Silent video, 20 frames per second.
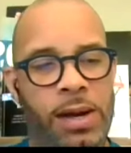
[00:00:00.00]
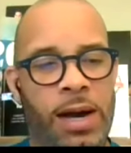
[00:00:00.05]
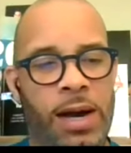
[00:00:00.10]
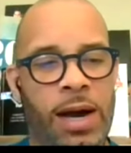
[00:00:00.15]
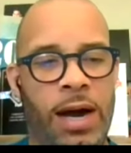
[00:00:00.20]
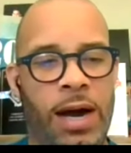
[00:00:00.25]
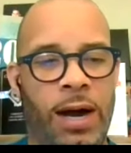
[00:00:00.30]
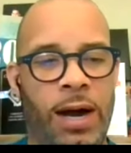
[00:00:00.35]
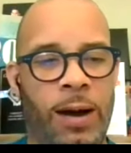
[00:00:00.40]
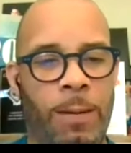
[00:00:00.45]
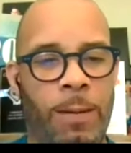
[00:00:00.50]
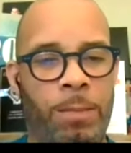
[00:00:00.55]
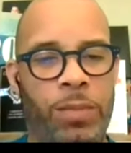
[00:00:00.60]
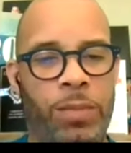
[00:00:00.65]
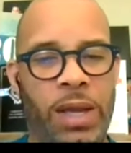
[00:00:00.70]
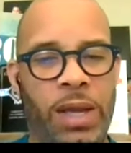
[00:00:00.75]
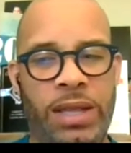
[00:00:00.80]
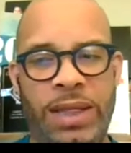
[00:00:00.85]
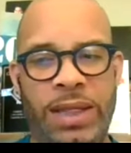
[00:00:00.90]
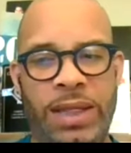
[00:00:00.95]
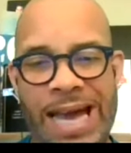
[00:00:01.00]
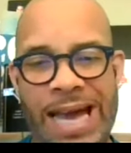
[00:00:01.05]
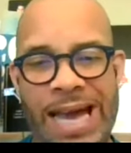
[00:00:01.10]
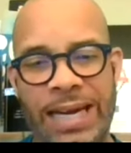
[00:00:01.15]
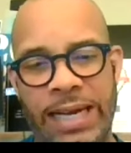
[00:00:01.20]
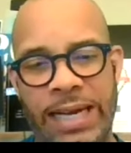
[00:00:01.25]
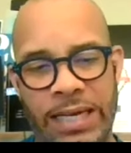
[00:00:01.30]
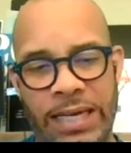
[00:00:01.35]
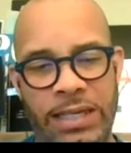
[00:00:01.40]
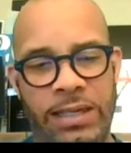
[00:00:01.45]
Um, and that
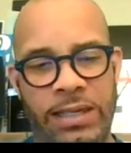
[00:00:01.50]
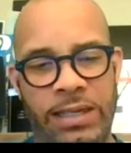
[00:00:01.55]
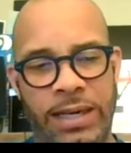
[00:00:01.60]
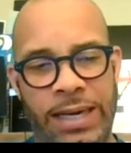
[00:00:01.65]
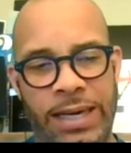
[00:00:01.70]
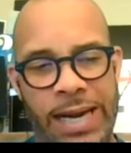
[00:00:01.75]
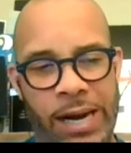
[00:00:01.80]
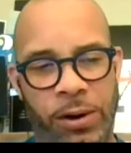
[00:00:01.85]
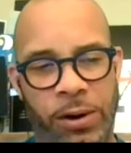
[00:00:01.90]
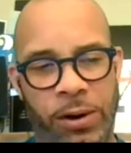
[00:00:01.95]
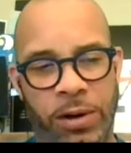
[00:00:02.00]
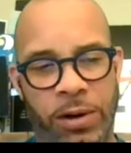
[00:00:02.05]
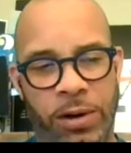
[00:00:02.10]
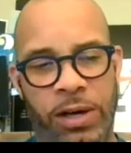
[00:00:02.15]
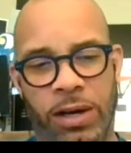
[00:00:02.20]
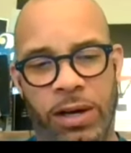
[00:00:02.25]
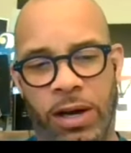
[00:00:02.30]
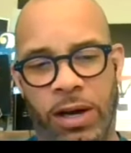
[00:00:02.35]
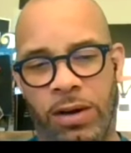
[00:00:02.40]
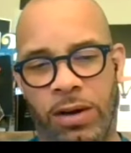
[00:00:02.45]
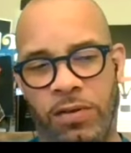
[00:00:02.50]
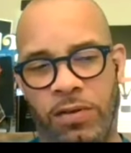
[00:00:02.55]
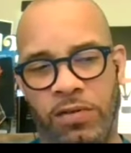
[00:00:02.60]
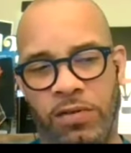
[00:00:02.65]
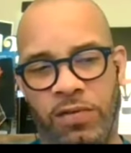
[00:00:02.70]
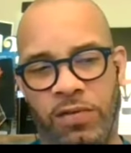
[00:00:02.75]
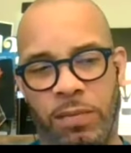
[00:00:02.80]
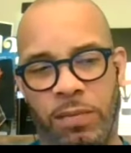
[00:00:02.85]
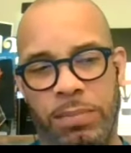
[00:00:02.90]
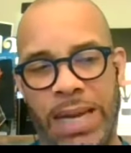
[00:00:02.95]
ended an era
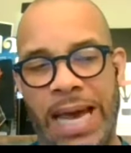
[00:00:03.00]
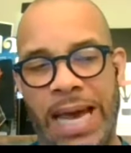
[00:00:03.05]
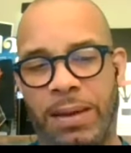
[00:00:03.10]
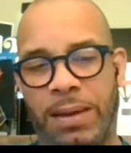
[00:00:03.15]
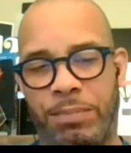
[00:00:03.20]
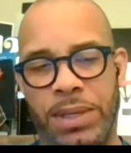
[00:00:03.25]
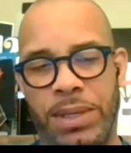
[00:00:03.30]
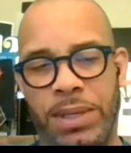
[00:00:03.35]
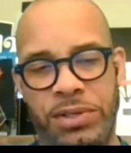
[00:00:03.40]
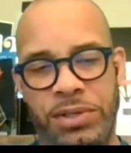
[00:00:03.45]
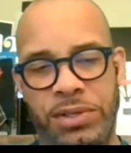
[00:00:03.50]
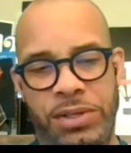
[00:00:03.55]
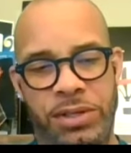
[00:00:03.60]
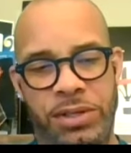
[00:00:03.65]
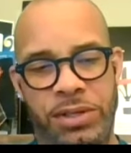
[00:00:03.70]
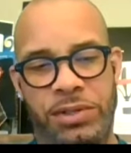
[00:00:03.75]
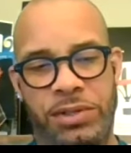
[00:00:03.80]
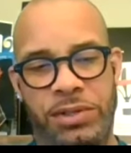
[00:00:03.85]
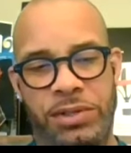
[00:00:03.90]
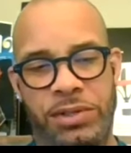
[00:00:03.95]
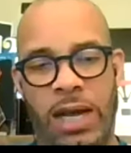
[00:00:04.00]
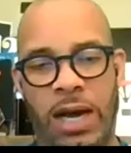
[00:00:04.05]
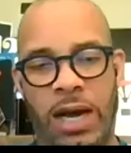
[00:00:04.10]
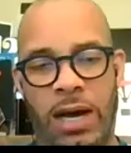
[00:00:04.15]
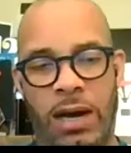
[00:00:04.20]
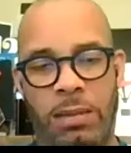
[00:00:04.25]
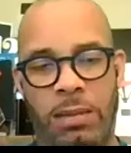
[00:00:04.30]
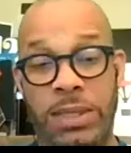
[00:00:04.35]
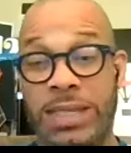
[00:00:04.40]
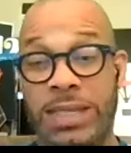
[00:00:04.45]
of black business,
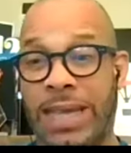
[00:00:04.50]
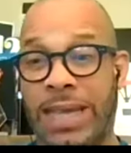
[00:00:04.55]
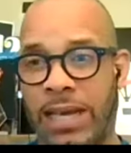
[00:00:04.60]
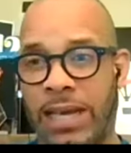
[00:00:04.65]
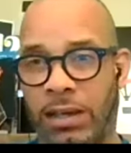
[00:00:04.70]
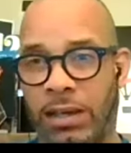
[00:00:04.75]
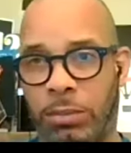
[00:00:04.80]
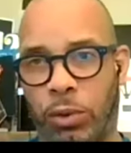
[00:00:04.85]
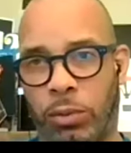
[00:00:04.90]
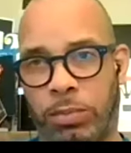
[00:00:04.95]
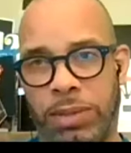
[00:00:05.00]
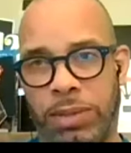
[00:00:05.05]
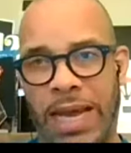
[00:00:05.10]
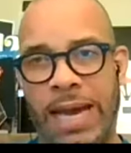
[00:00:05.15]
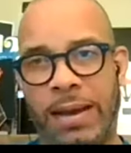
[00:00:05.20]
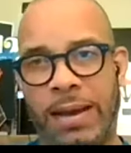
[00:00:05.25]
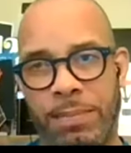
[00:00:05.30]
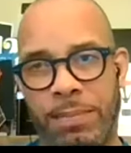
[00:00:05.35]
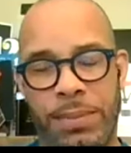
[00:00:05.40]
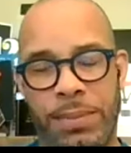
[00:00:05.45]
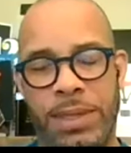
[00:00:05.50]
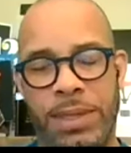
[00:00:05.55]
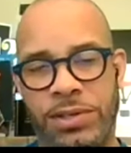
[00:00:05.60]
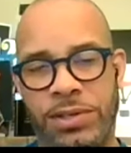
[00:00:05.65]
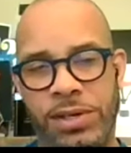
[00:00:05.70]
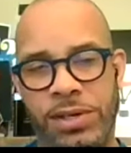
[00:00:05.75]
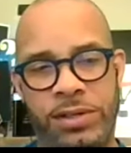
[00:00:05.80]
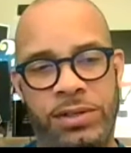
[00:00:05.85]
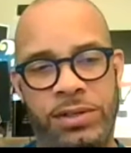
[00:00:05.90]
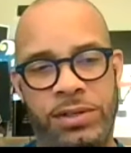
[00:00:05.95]
um, scalable black
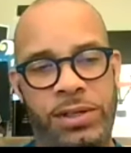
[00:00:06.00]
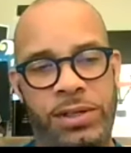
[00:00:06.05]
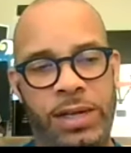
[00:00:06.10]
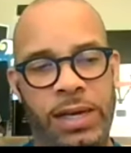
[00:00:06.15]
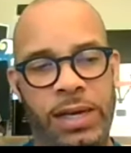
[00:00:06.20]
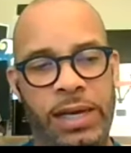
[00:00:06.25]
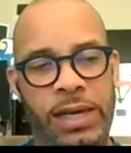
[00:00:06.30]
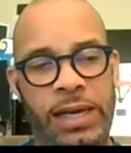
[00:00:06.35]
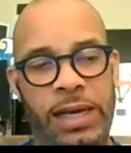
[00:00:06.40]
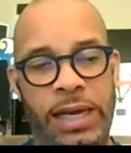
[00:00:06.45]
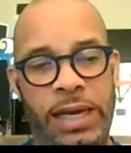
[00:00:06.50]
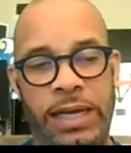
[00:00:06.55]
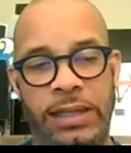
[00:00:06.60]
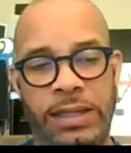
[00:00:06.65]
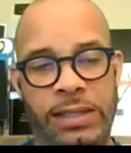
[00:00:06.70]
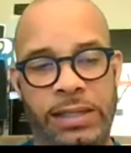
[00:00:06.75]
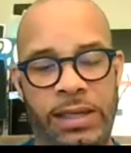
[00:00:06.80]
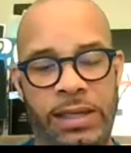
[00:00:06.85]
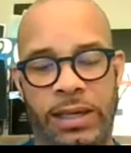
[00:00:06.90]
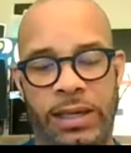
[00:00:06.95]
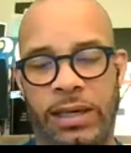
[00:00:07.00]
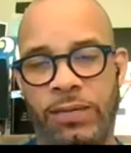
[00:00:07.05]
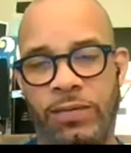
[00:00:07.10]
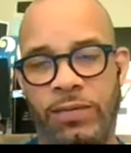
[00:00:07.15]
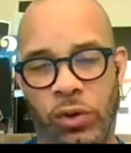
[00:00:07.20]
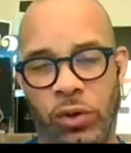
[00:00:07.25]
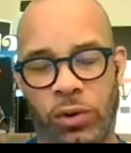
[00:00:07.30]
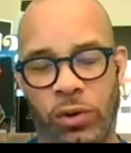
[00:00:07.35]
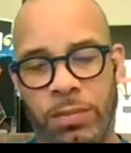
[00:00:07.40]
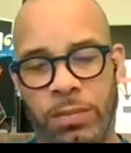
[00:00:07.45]
business in the city of
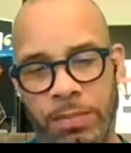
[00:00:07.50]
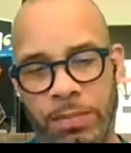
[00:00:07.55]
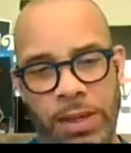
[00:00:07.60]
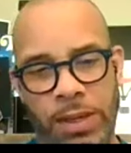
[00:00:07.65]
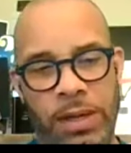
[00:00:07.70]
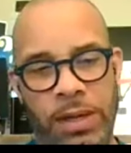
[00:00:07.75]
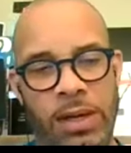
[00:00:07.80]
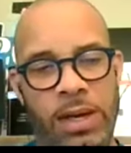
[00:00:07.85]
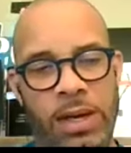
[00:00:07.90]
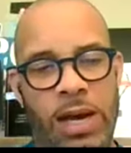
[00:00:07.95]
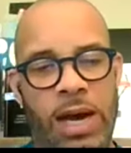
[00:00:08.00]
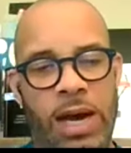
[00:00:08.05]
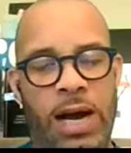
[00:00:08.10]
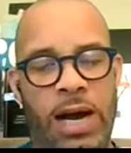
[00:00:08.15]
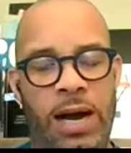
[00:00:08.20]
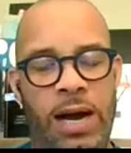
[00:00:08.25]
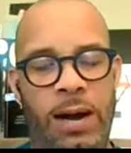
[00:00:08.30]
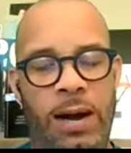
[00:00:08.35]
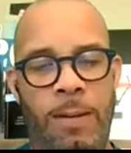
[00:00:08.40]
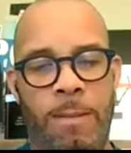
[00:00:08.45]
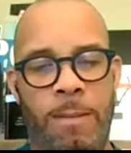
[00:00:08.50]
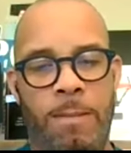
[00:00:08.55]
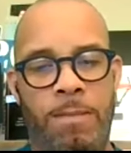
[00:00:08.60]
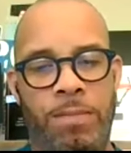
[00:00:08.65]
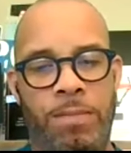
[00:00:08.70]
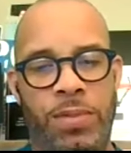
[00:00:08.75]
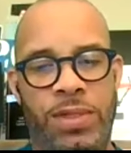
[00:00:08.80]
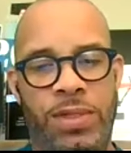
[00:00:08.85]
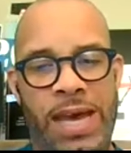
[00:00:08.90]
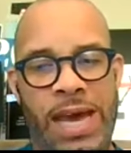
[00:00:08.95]
Durham um,
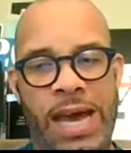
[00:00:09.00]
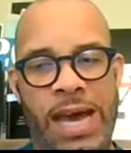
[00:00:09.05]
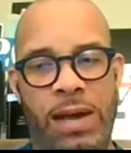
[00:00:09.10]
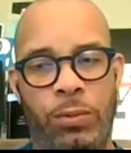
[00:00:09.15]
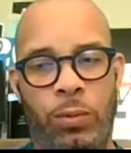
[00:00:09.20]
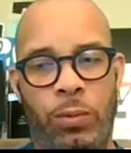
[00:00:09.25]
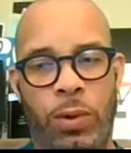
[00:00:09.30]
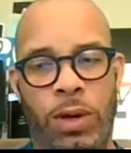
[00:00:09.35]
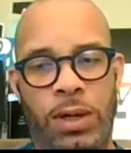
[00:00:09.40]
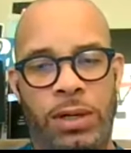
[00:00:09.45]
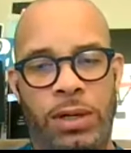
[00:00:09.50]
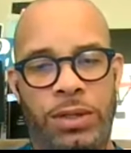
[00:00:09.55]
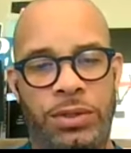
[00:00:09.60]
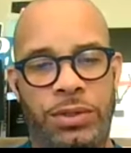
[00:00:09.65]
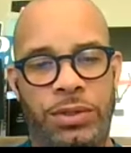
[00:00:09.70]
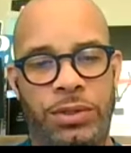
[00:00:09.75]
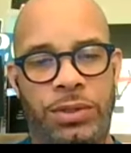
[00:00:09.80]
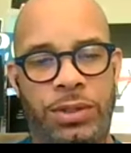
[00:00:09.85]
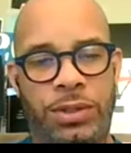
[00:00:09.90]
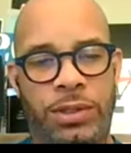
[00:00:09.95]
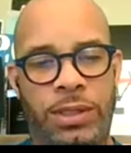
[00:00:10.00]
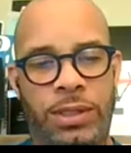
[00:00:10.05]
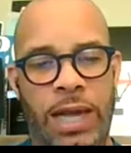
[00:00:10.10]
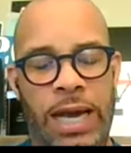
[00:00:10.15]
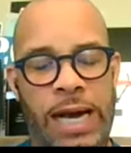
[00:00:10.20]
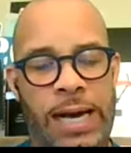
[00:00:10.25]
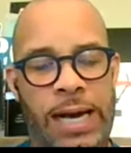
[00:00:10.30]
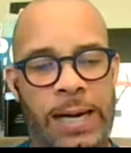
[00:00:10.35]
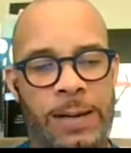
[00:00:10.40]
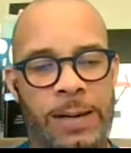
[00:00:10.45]
that was
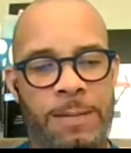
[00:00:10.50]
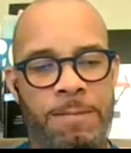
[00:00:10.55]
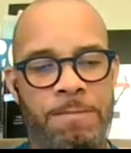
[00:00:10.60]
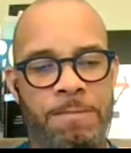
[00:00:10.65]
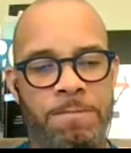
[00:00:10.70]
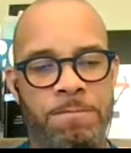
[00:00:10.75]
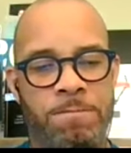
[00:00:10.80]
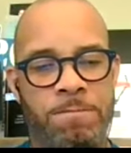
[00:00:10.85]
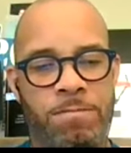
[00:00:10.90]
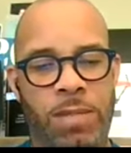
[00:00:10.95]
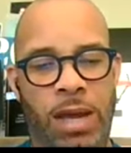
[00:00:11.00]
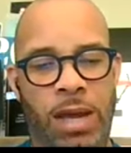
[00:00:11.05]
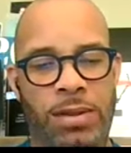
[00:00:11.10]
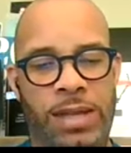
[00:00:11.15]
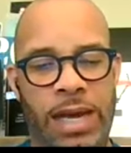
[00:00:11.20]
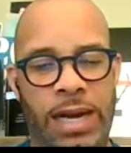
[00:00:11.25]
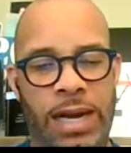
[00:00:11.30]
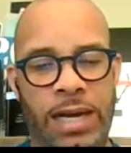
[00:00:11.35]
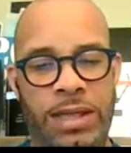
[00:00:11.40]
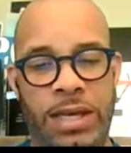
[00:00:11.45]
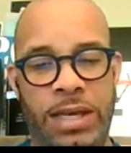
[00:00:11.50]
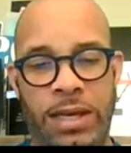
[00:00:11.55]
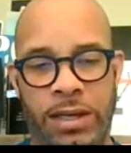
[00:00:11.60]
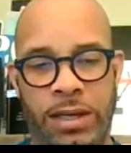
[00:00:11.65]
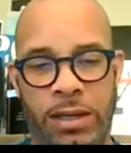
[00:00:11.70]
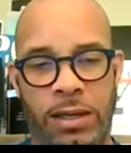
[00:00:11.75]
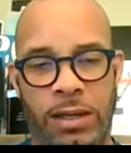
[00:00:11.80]
uh, that I think